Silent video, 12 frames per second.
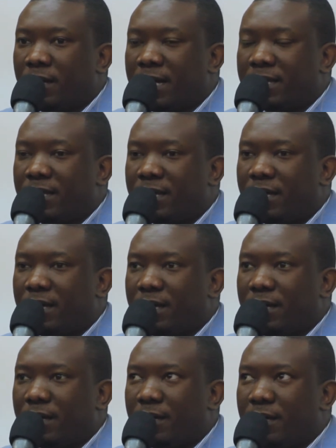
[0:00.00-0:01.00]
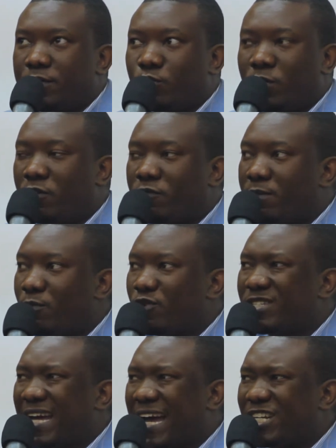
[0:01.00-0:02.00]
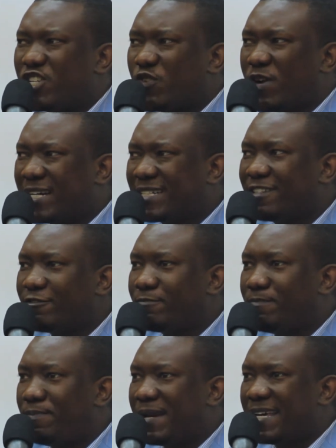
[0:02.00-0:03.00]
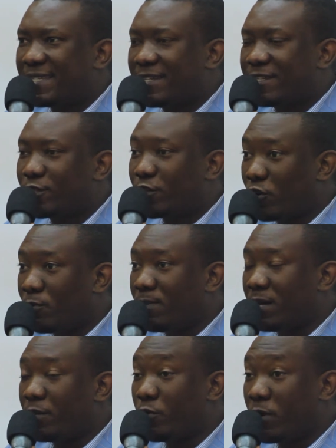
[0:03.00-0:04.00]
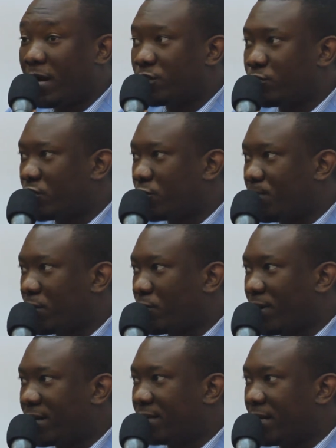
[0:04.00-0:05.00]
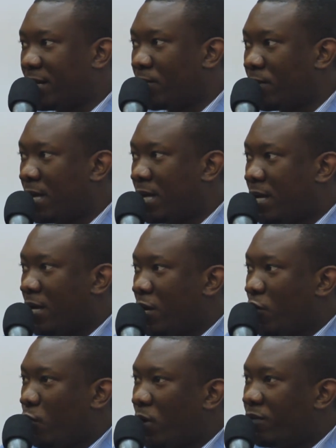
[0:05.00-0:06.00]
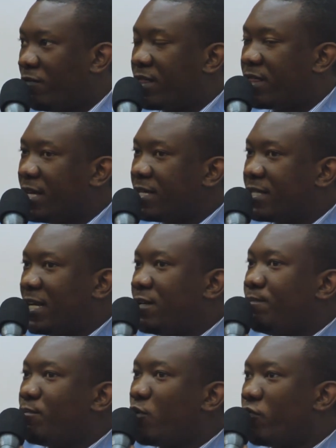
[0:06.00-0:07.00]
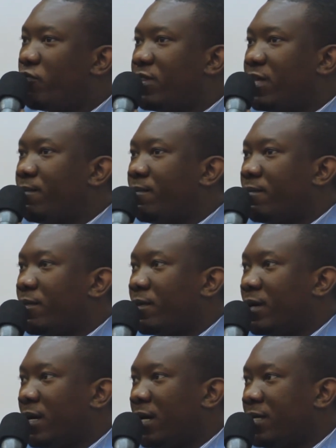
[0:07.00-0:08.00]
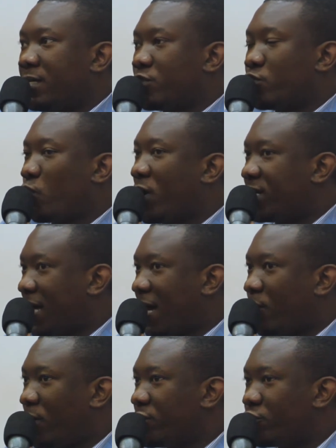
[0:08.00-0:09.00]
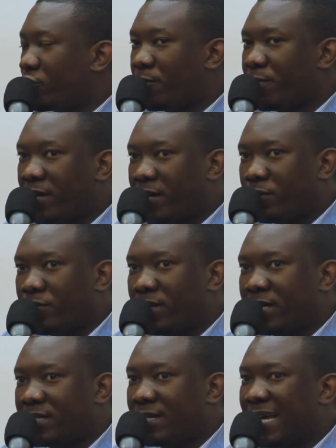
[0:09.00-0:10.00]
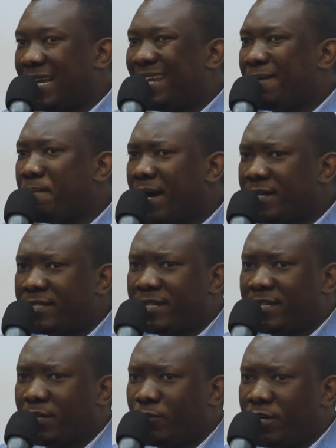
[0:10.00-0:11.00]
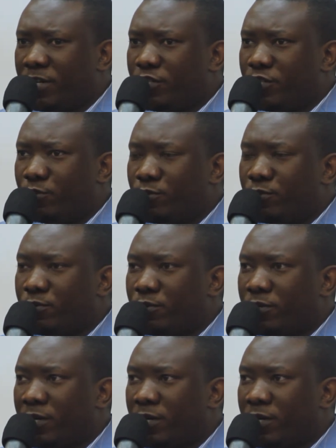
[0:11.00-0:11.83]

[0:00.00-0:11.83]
I think it's one of the most attractive places globally as we speak right now. One of the things that moved them is what I want to communicate with us and the mindset that we need to